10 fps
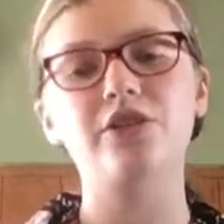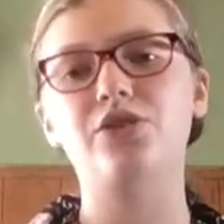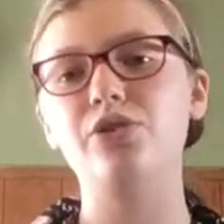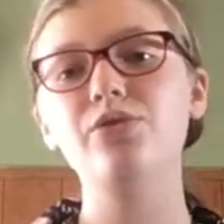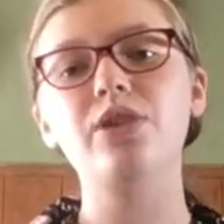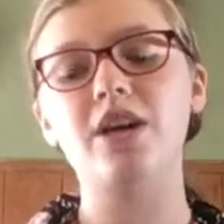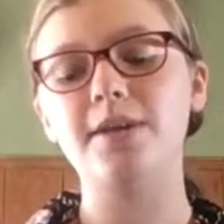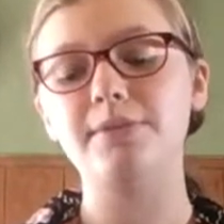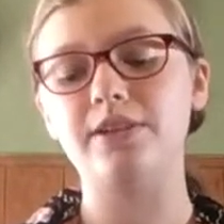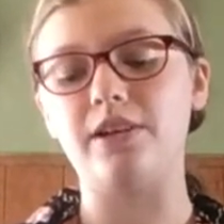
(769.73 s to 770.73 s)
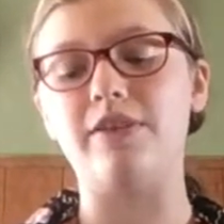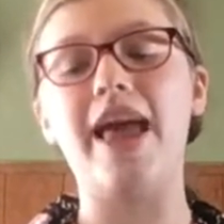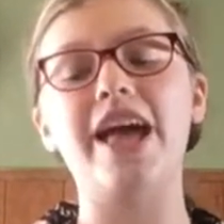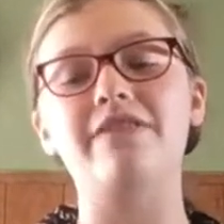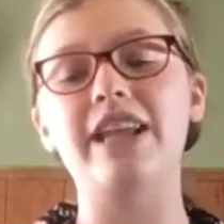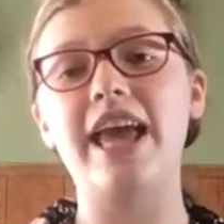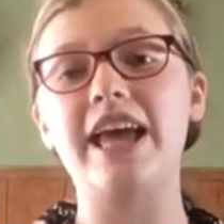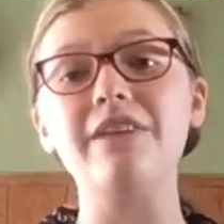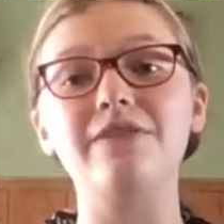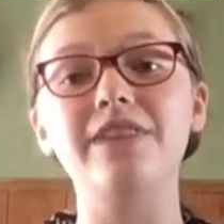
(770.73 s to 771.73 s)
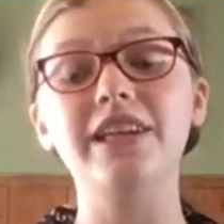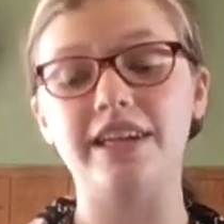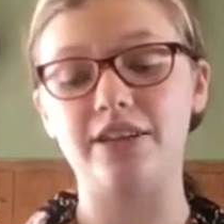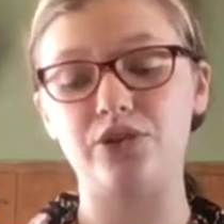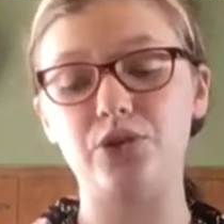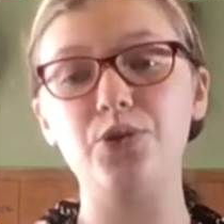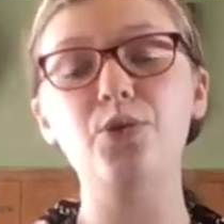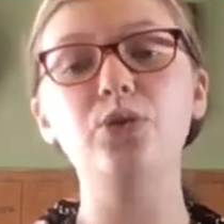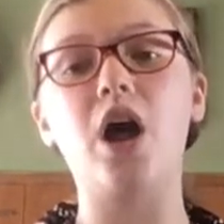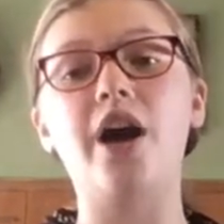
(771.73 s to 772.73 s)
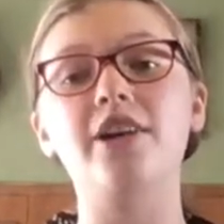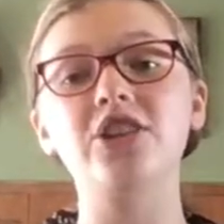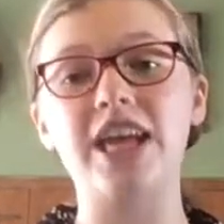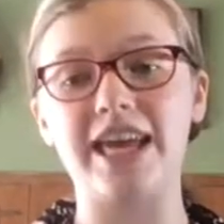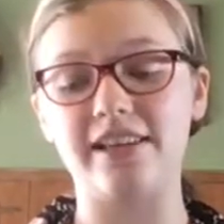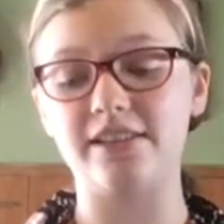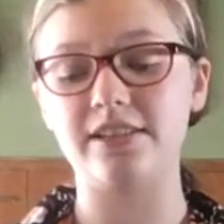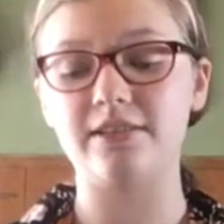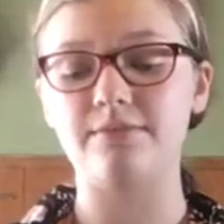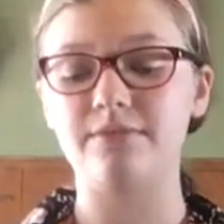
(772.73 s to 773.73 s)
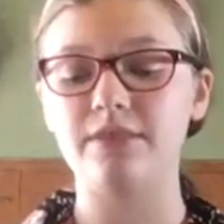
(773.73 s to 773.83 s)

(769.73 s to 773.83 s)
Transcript: 2 cups of half and half, and 2 large eggs.